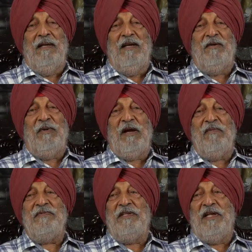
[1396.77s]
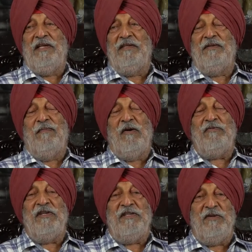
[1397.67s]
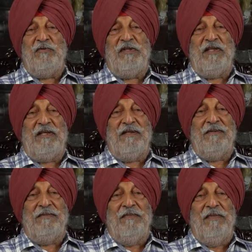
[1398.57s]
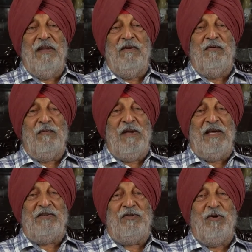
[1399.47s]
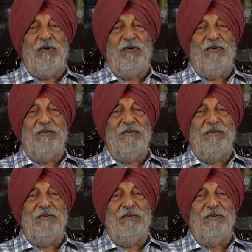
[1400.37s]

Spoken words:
it becomes his bounden duty to make sure